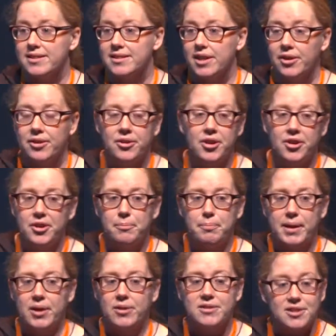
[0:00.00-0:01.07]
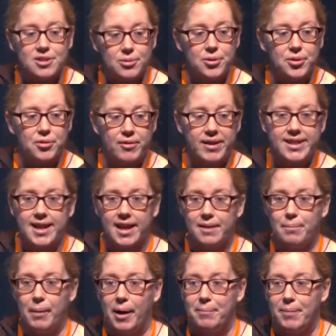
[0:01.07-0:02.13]
So beyond 2 or 3 data
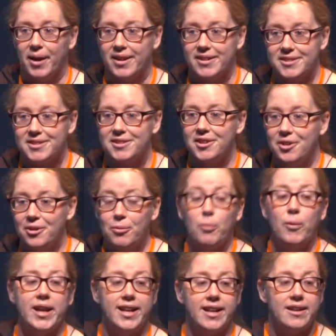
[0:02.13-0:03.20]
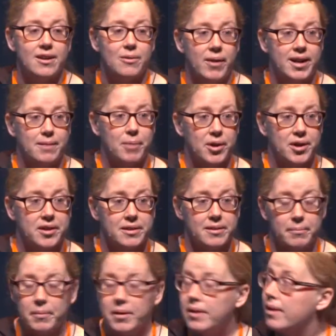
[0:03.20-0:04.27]
pipelines, we needed a way to monitor them.